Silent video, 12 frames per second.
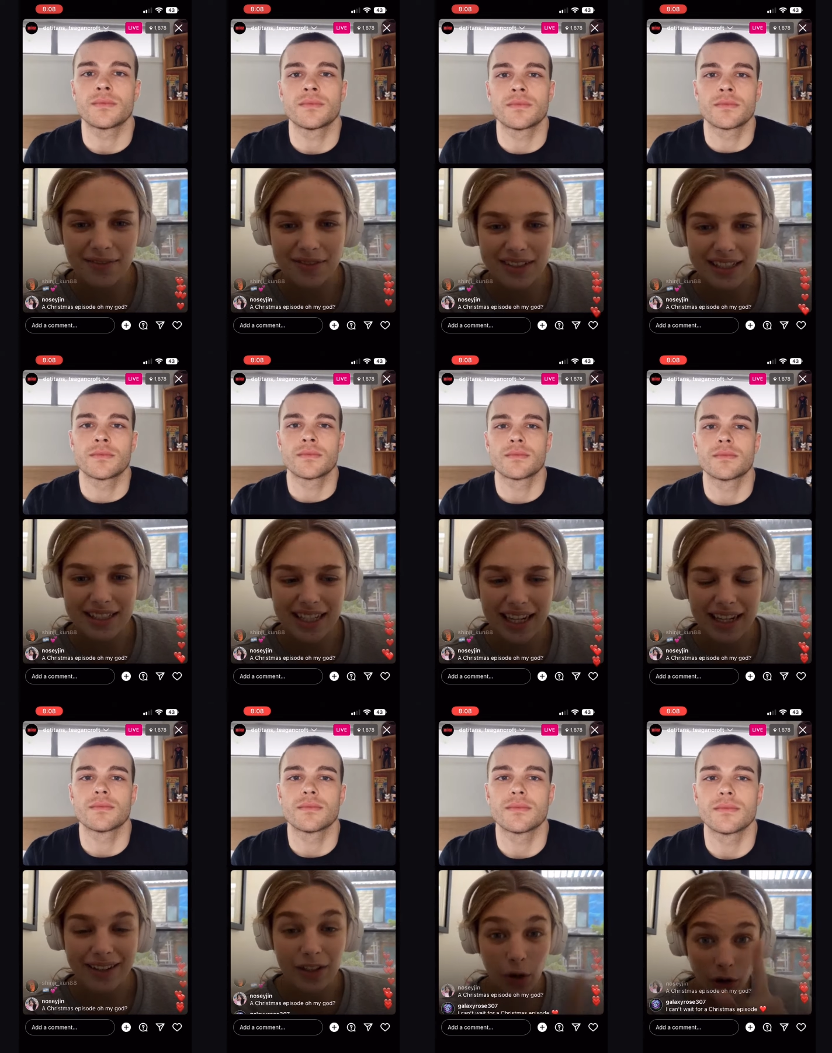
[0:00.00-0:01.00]
Speaker 1: then to
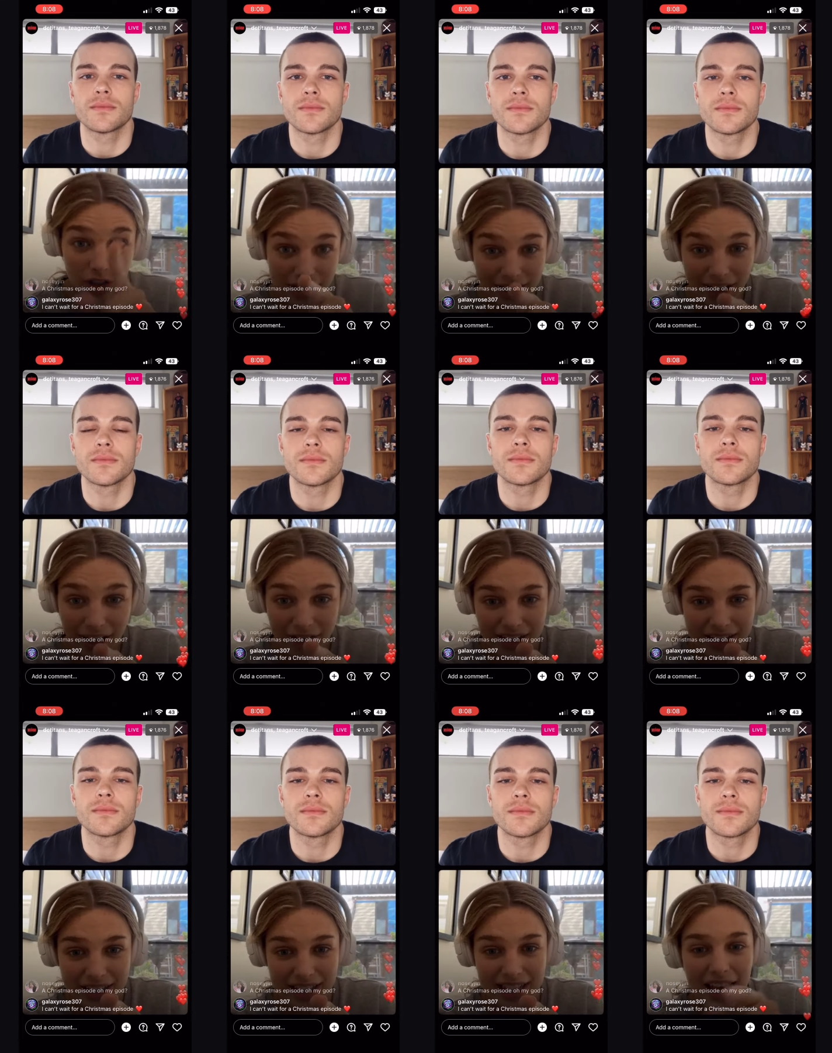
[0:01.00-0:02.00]
see your stuff
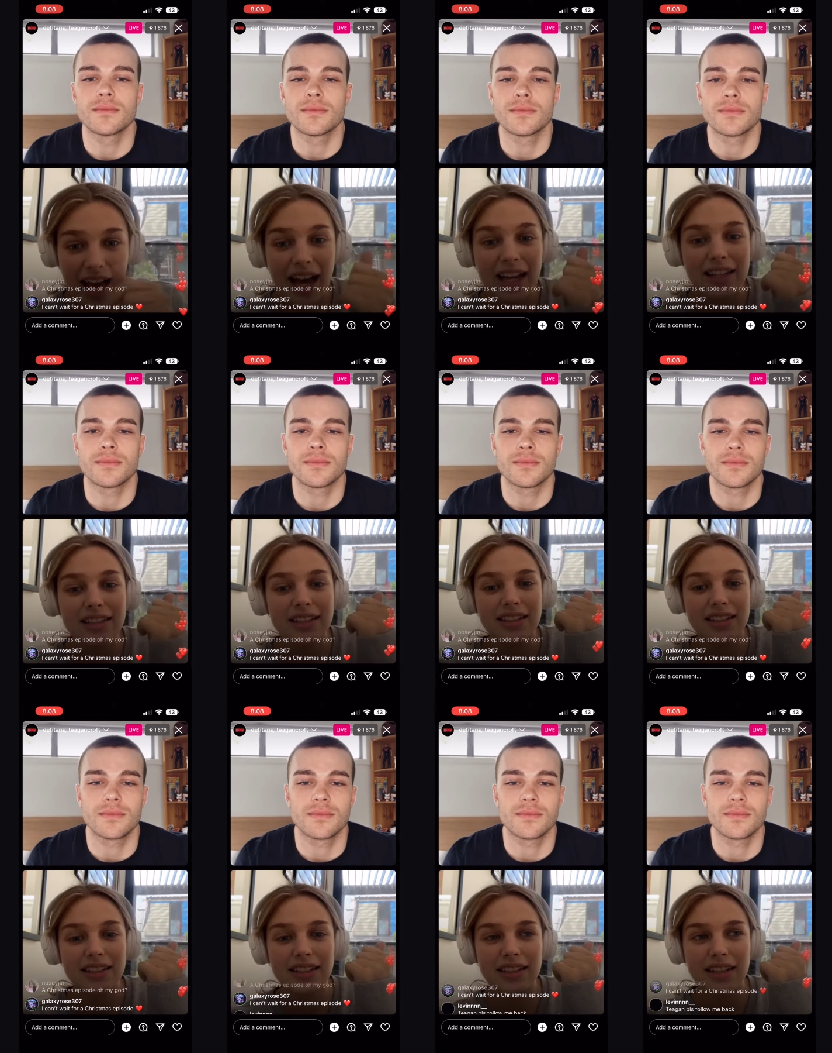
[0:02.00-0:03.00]
actually, and
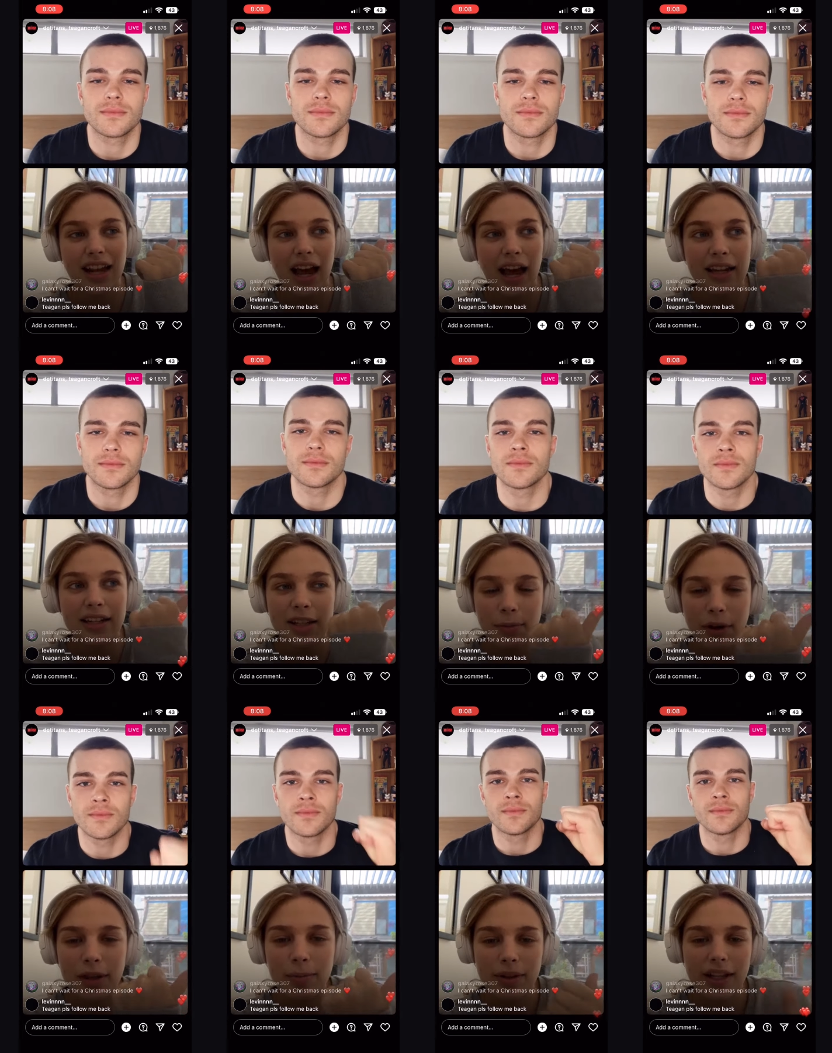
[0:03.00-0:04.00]
and
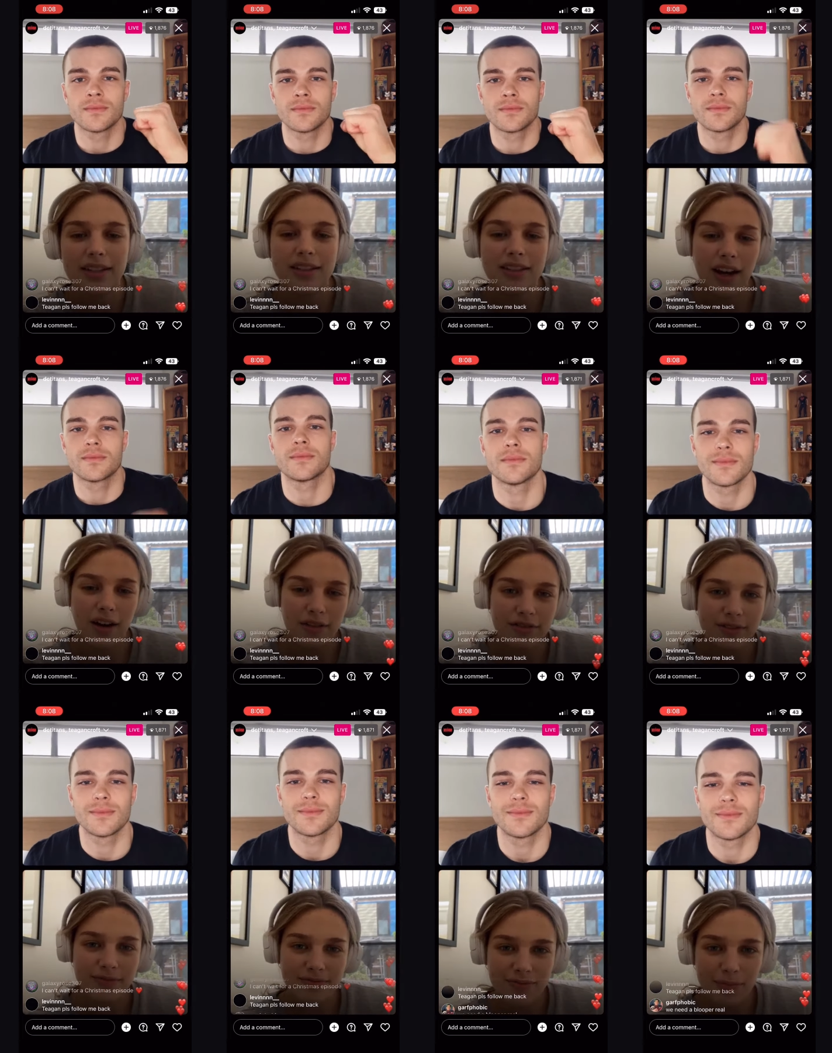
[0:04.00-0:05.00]
the Brother Blood stuff.
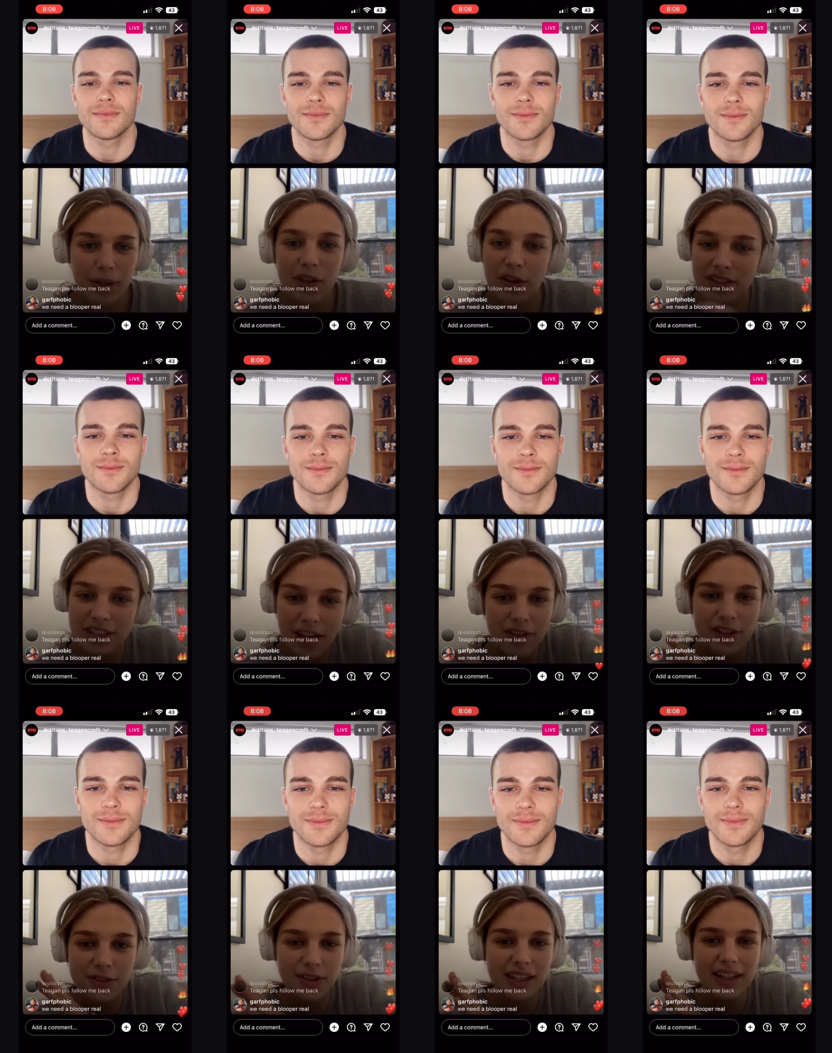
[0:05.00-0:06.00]
But your
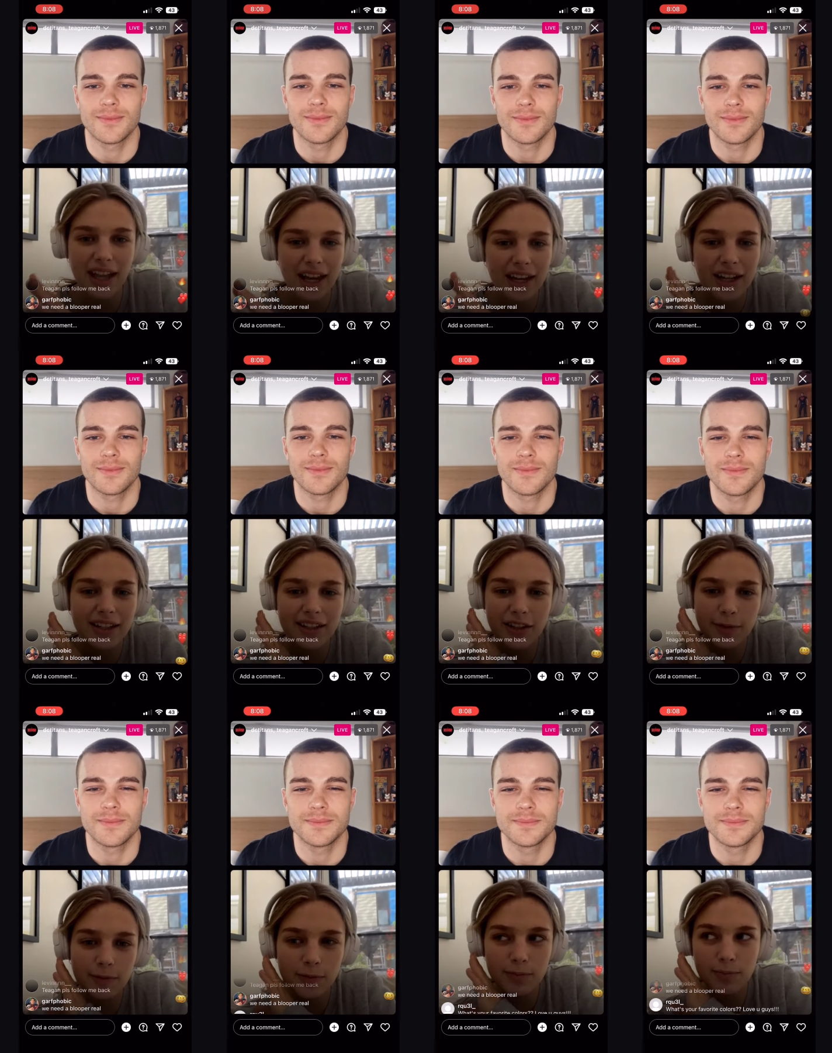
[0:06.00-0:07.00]
stuff is really like
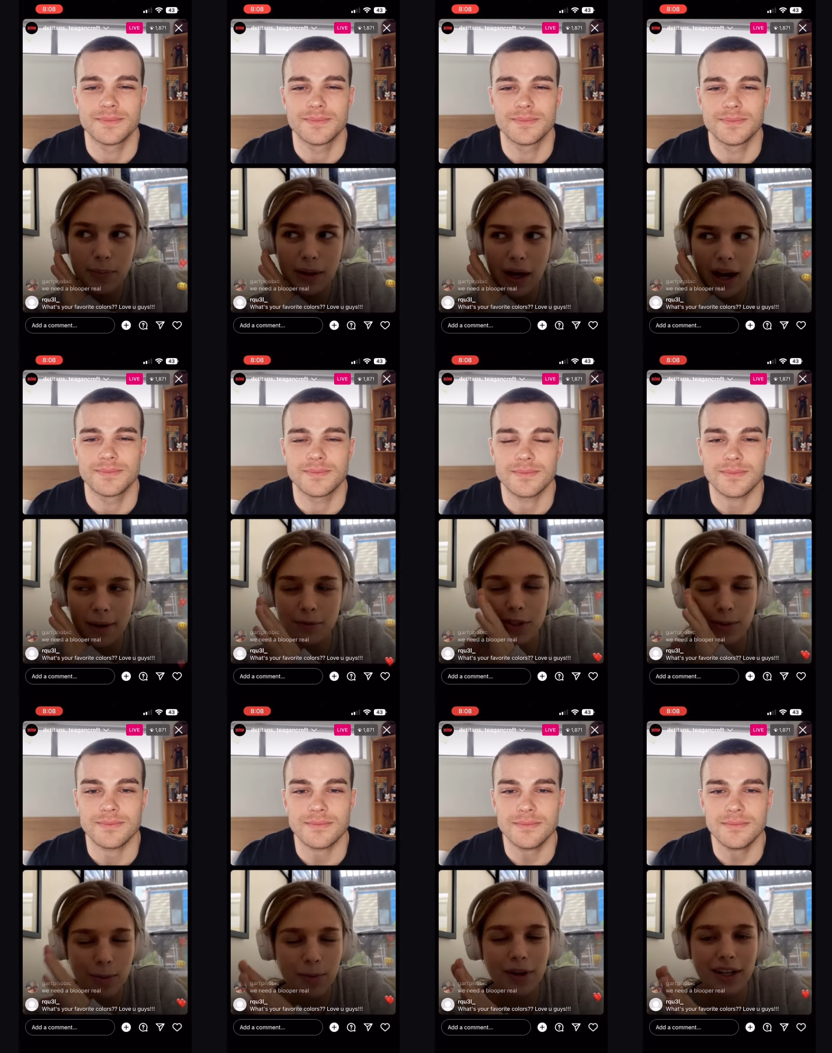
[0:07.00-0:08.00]
um,
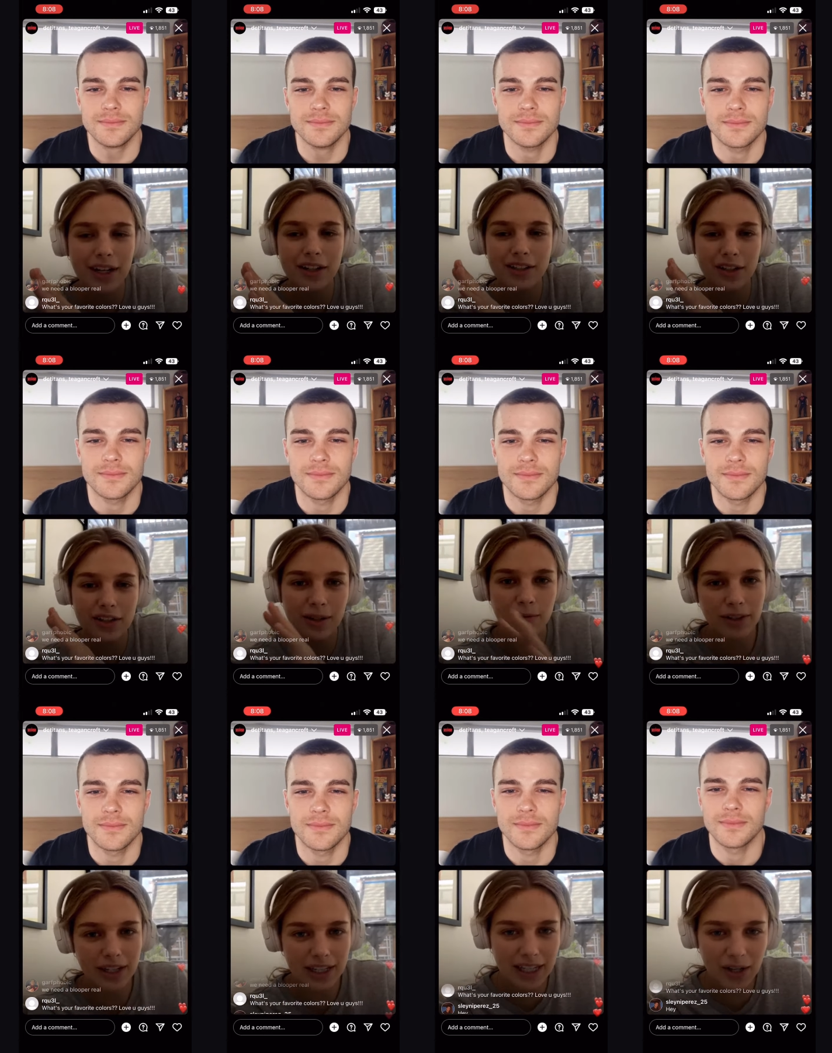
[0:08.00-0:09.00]
Superboy goes on
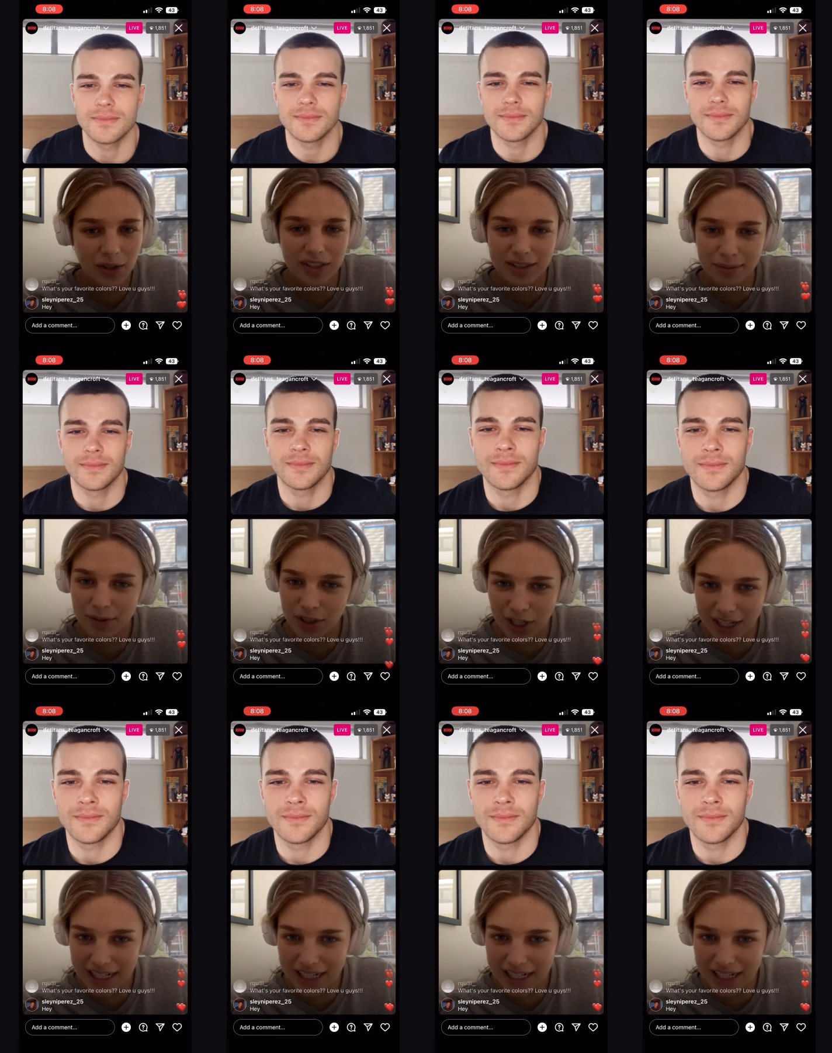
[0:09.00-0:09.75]
some really awesome